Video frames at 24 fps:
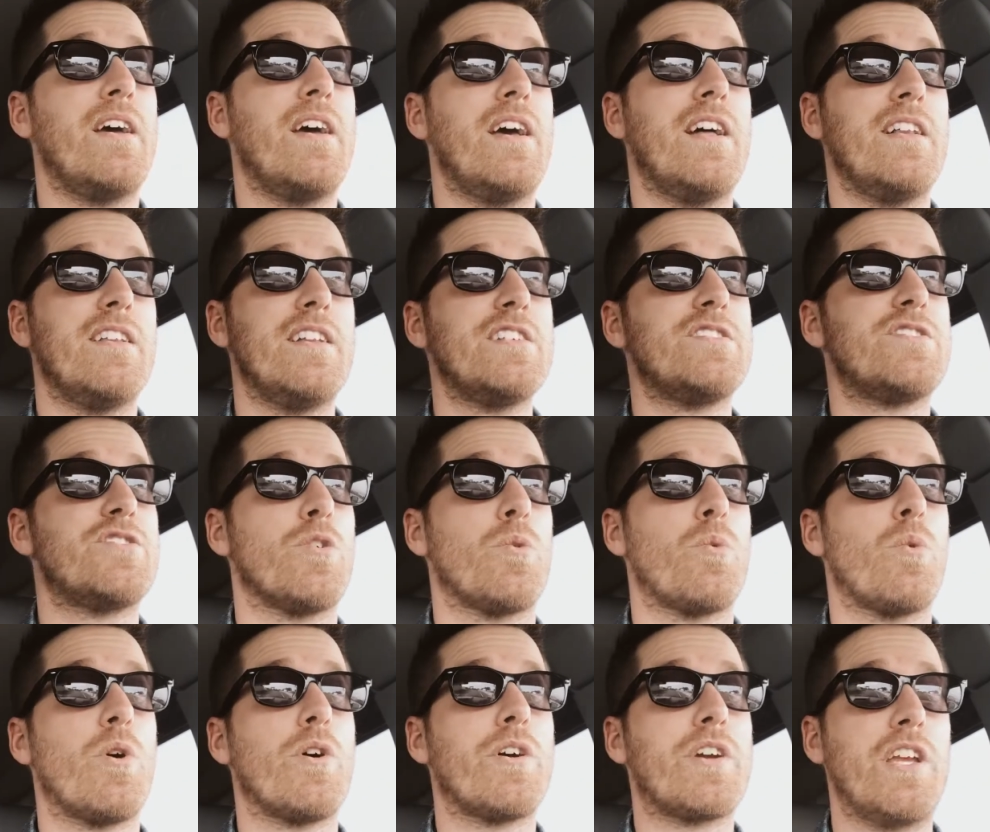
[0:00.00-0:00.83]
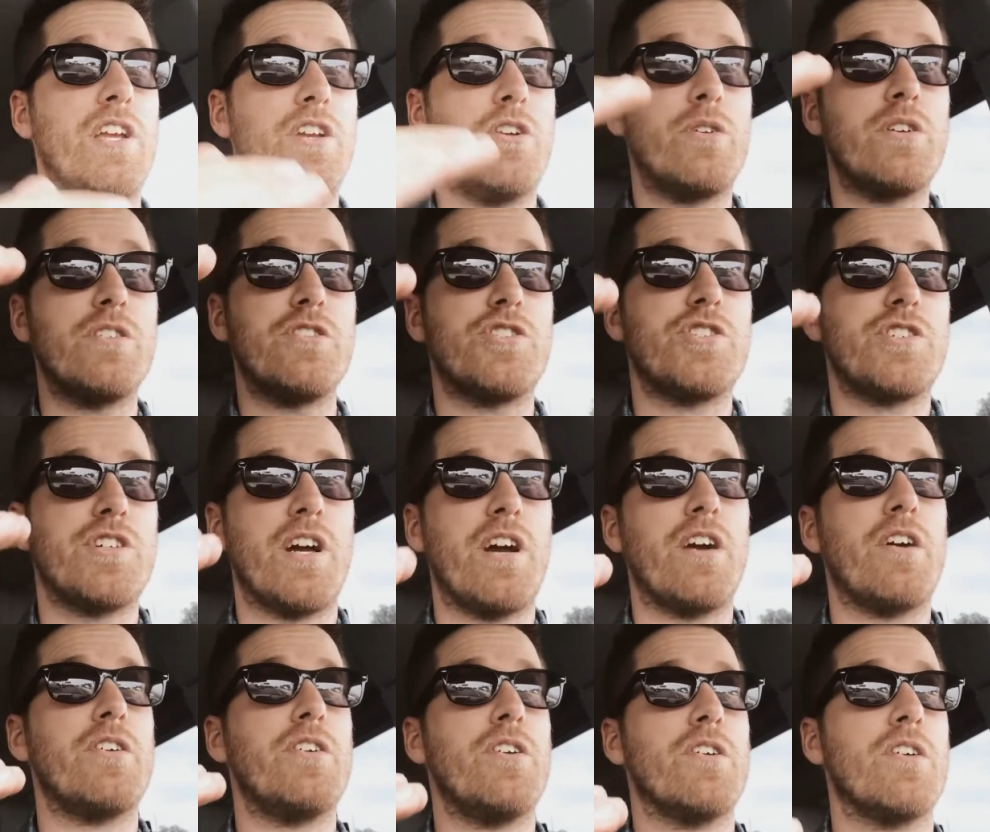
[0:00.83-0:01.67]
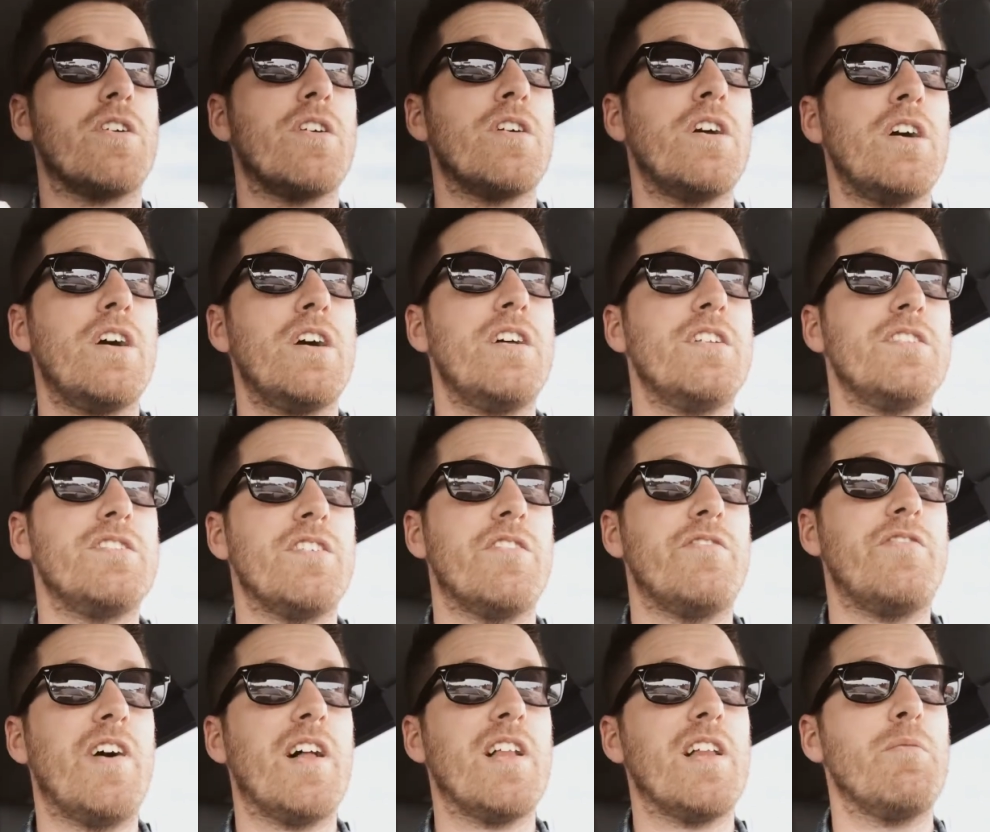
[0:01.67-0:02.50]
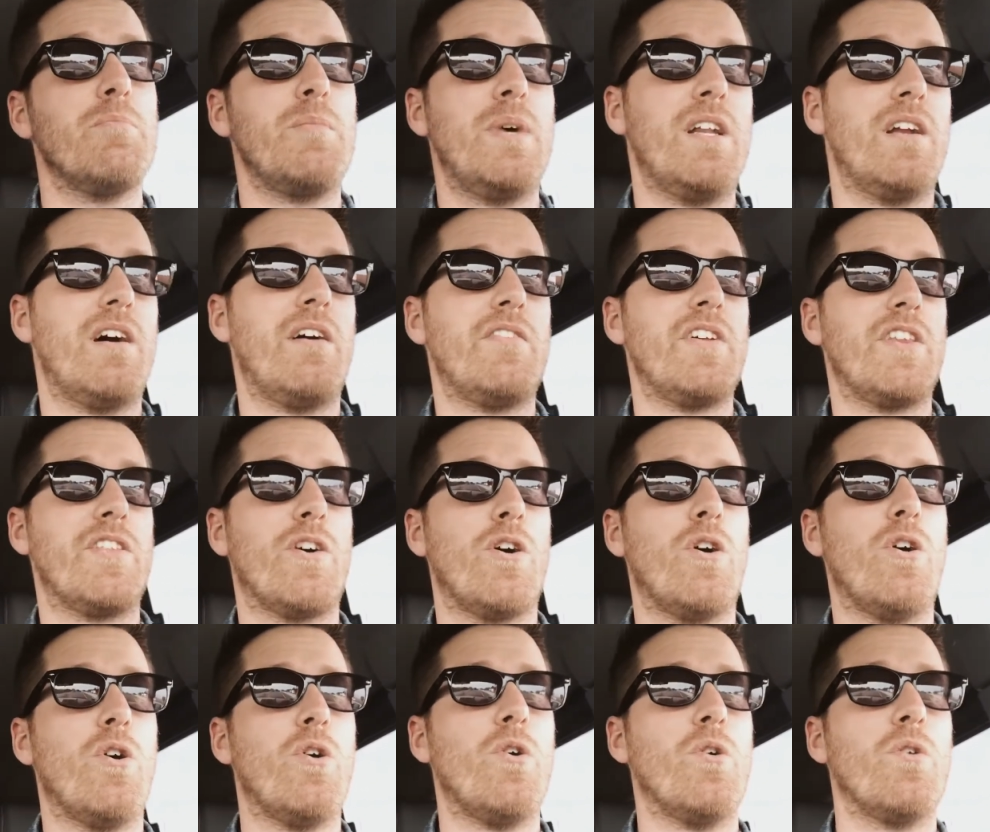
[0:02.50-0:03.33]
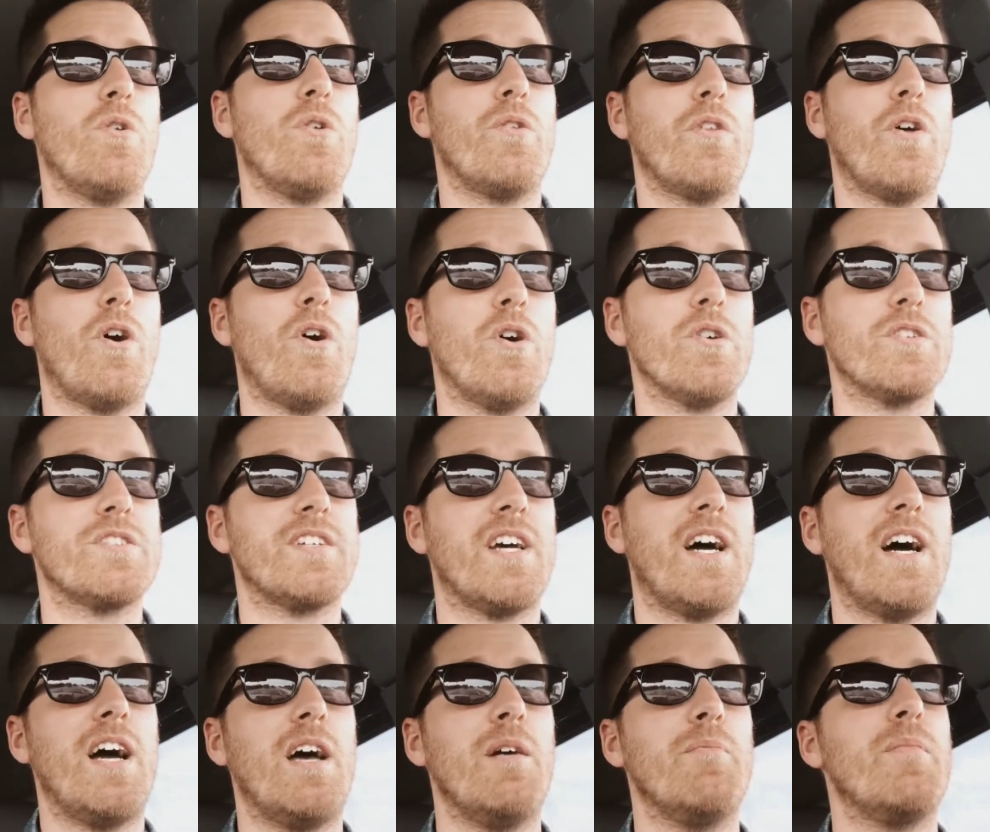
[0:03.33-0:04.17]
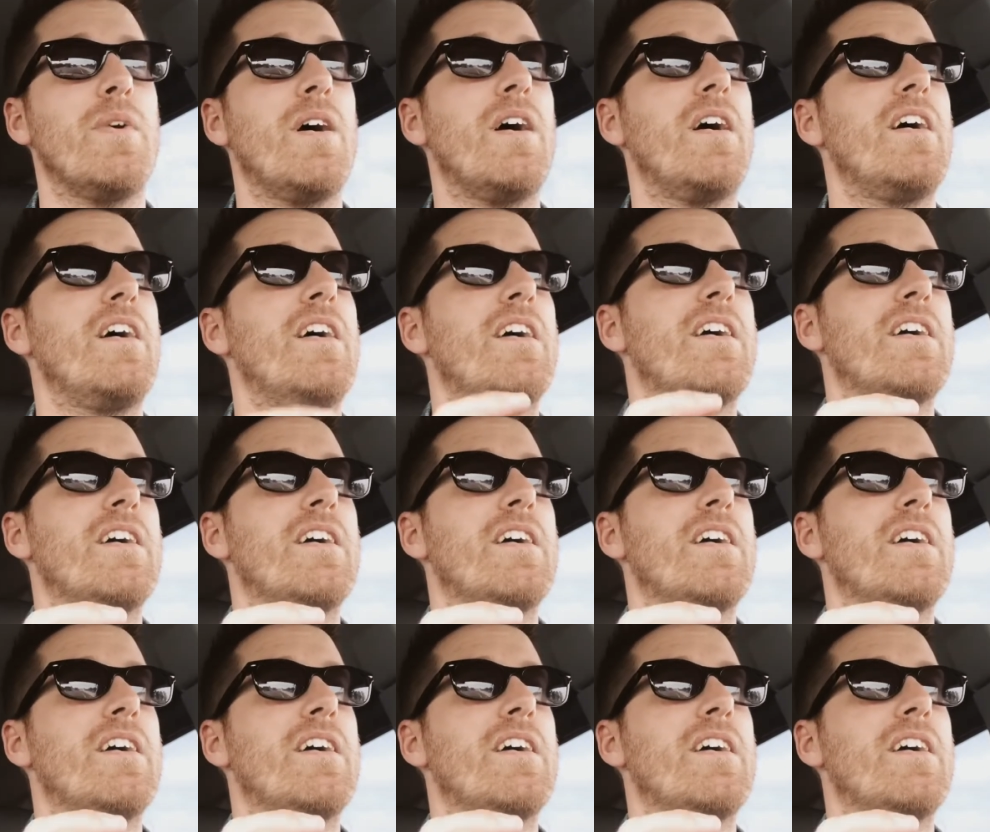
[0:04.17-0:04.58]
At least you're working. You can share your development of it the whole time.